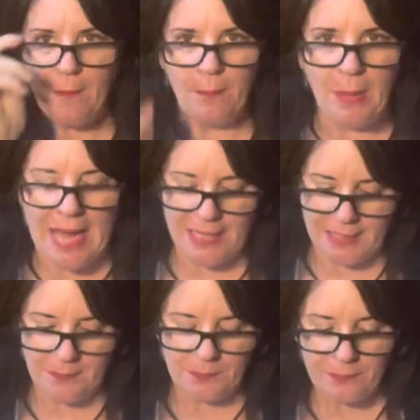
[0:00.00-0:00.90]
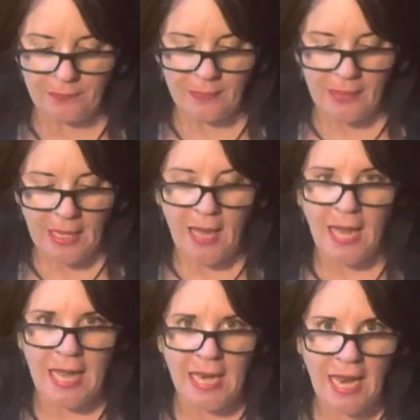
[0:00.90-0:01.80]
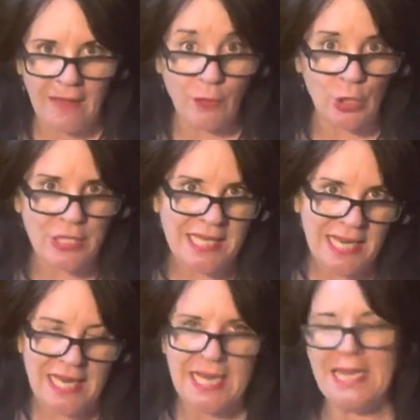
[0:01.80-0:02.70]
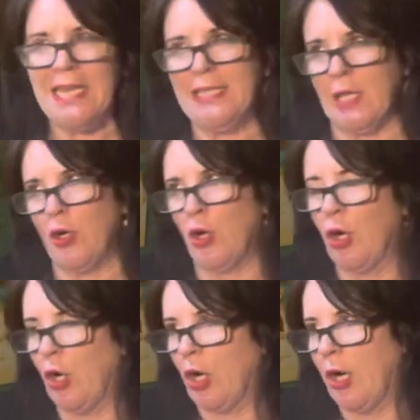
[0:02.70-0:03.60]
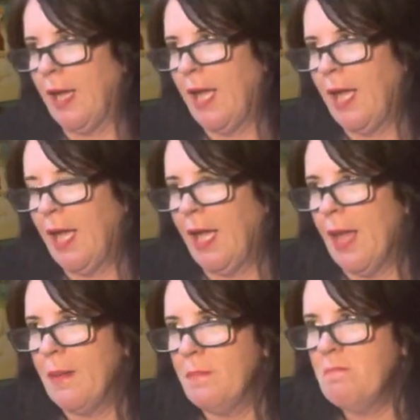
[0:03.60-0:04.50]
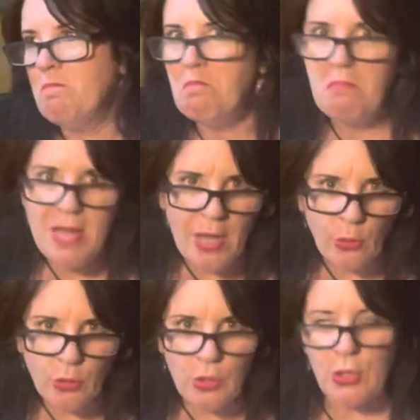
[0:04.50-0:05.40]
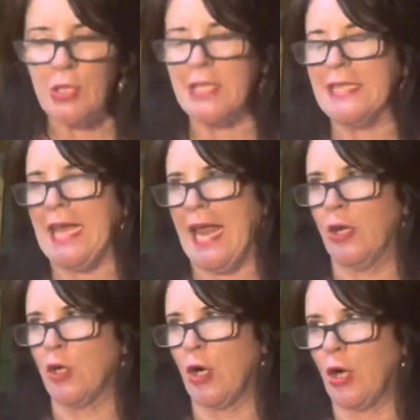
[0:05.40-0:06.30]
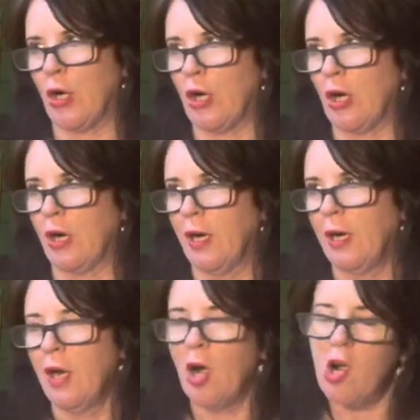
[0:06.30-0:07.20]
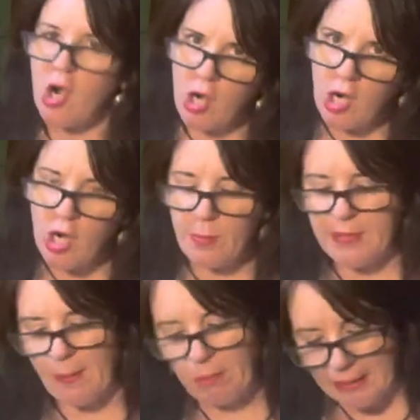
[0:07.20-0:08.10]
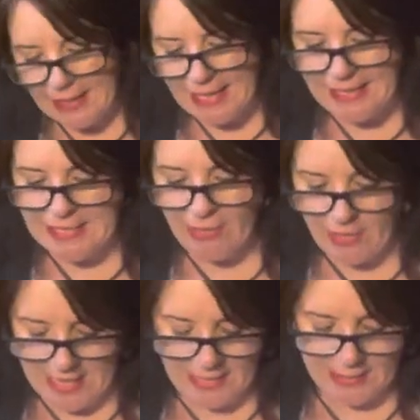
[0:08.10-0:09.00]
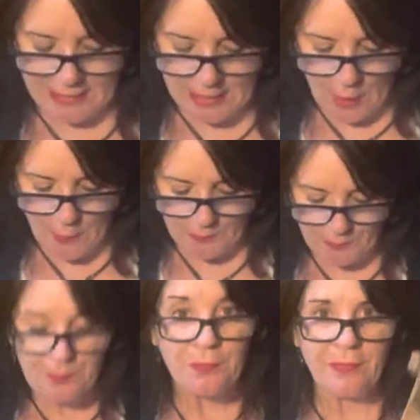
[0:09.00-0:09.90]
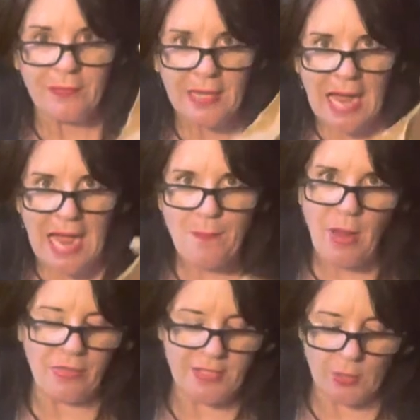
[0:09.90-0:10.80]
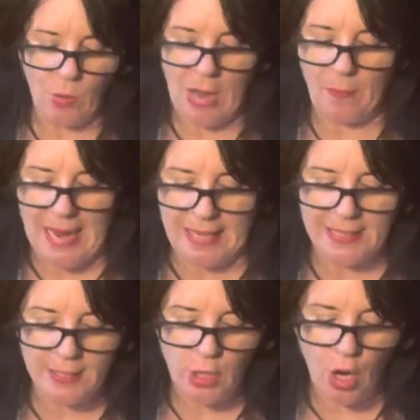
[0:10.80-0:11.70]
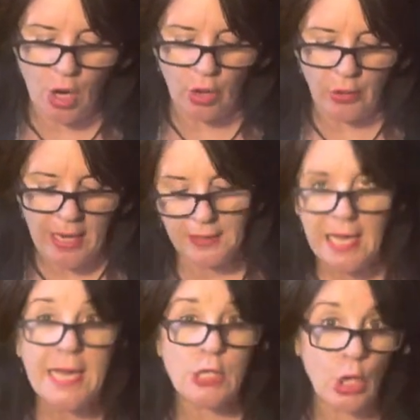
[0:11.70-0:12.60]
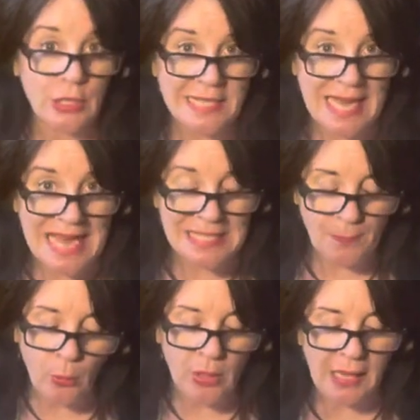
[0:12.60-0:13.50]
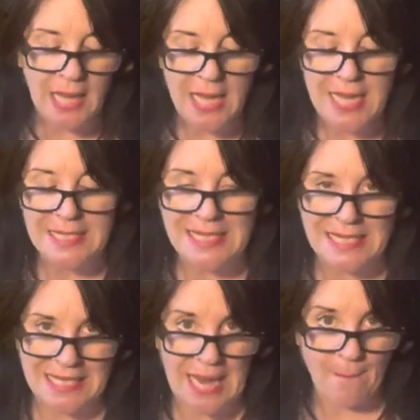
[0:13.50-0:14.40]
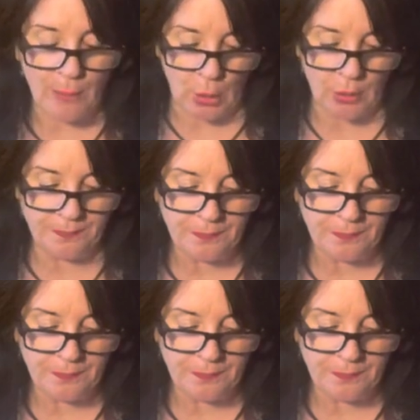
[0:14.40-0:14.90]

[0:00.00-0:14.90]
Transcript: but I love her teas and her minerals and her herbs and plants and things. So I bought this a while back. It's called, it's called Sarsaparilla Slumber.